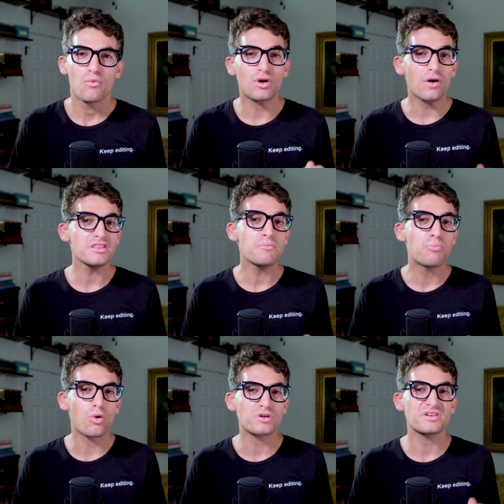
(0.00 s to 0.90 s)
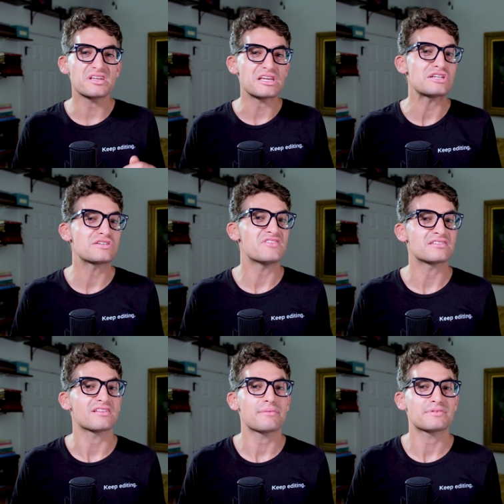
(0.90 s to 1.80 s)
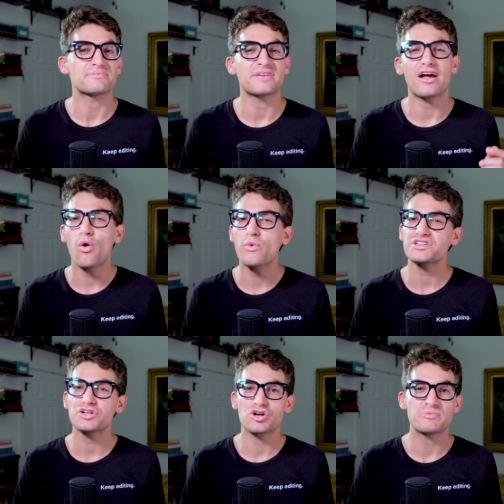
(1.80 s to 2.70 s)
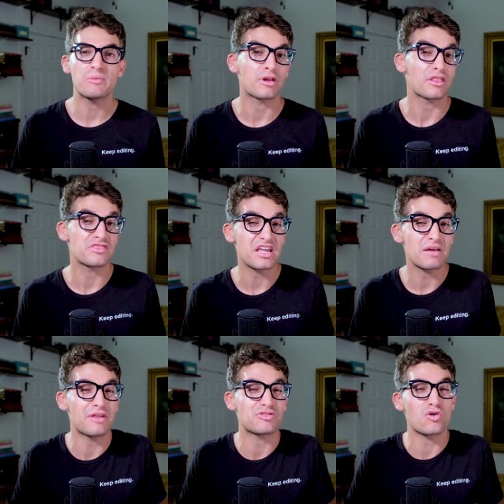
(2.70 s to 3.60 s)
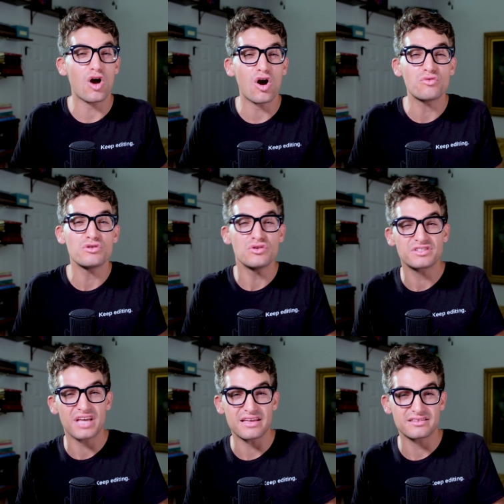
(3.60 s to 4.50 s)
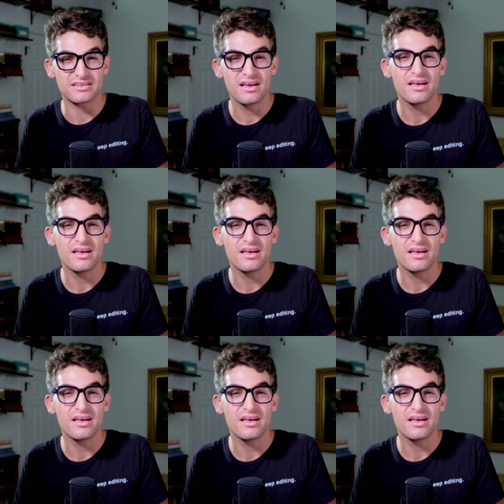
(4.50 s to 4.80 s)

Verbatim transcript: Regarding the ports on each of these laptops, I always encourage people to think about their own use case.